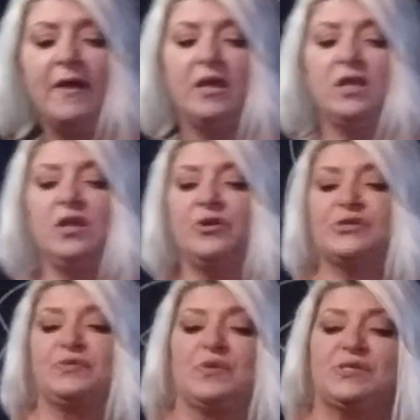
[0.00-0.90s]
that
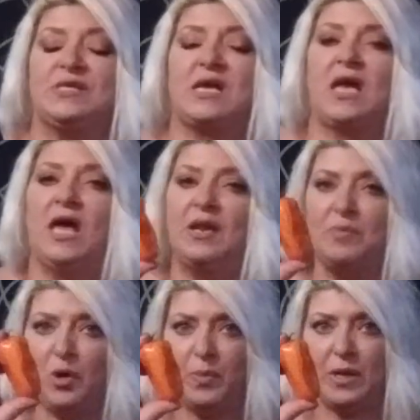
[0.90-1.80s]
you're supposed to cut
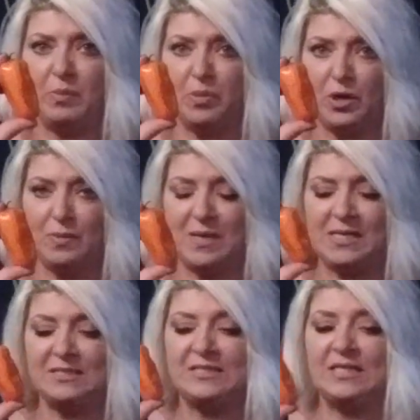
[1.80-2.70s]
them open and put them
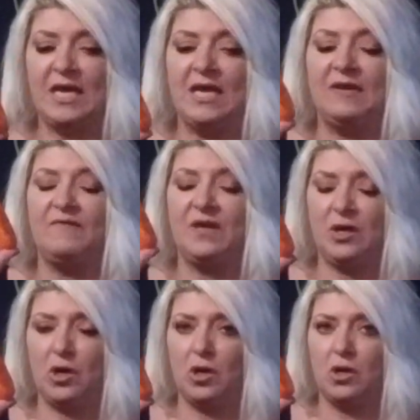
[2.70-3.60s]
inside of
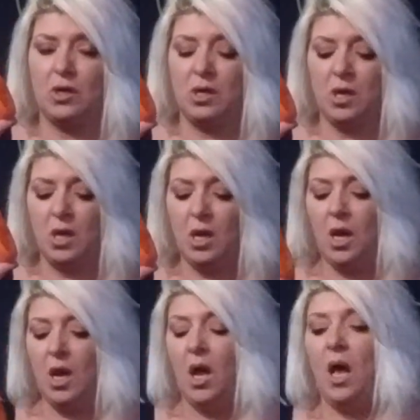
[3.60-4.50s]
here.
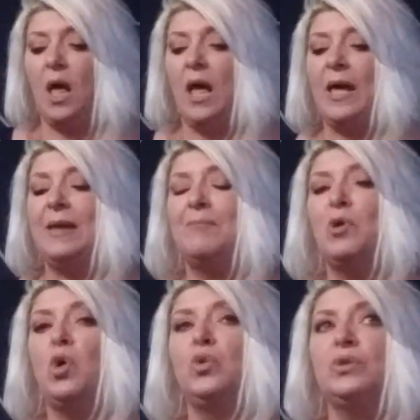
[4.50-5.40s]
I
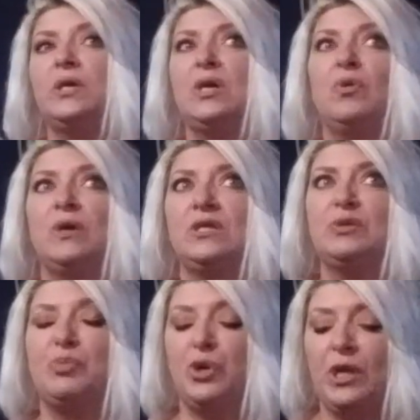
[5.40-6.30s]
am only going
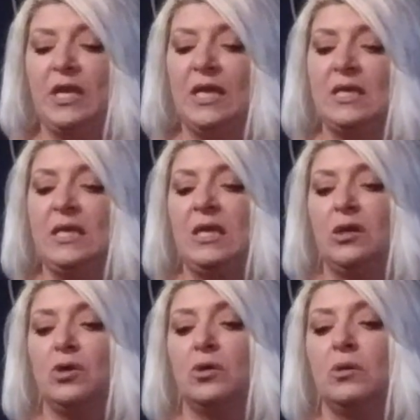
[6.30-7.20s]
to put in
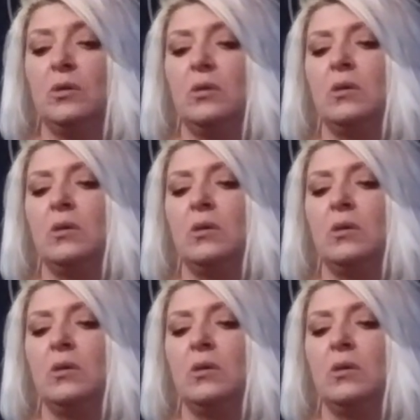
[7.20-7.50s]
here,